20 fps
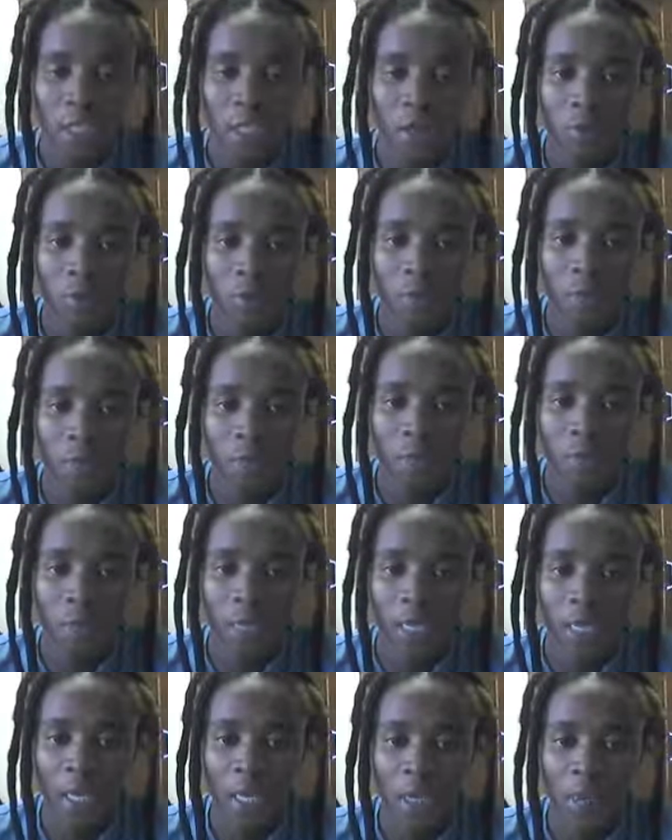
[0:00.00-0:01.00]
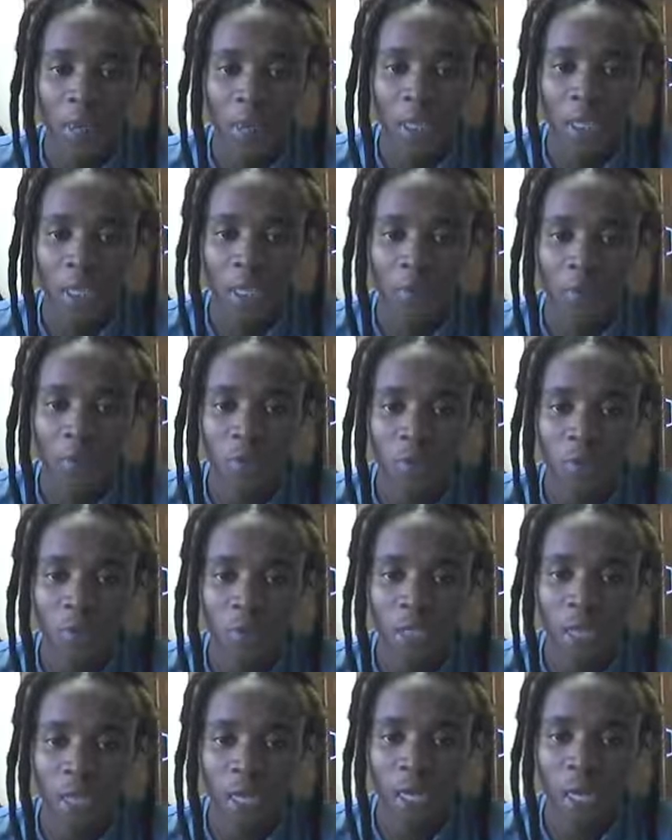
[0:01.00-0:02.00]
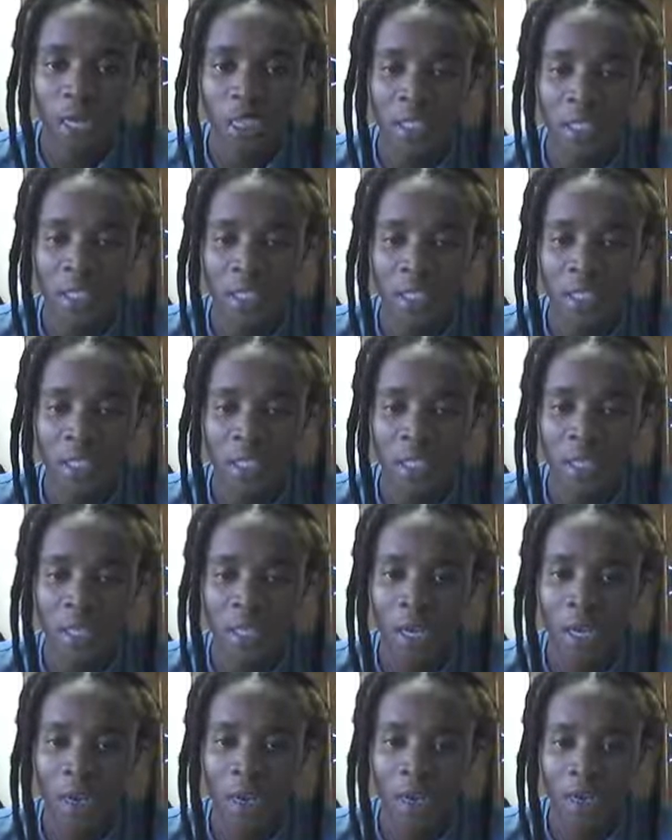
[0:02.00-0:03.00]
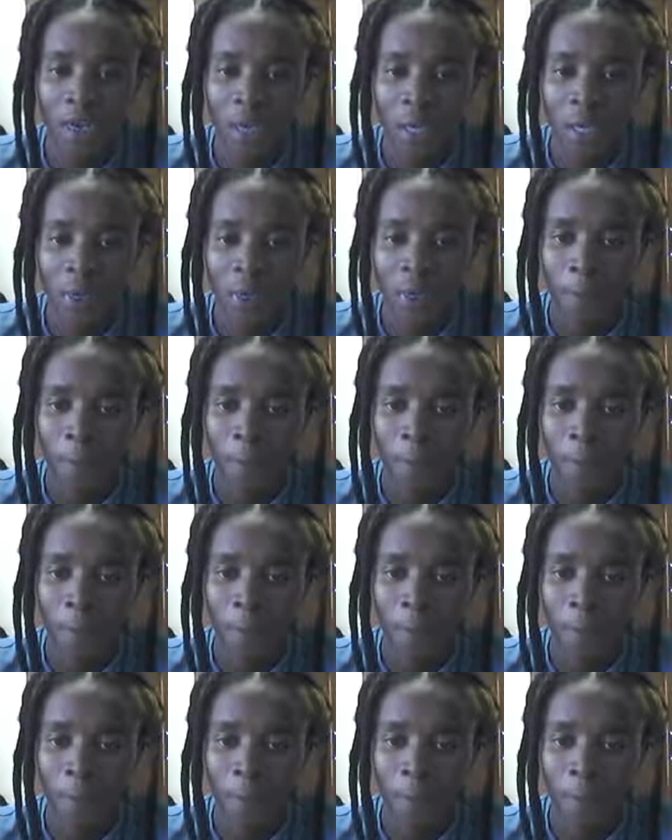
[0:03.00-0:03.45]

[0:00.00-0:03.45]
township inhabitants from their cousins in the county.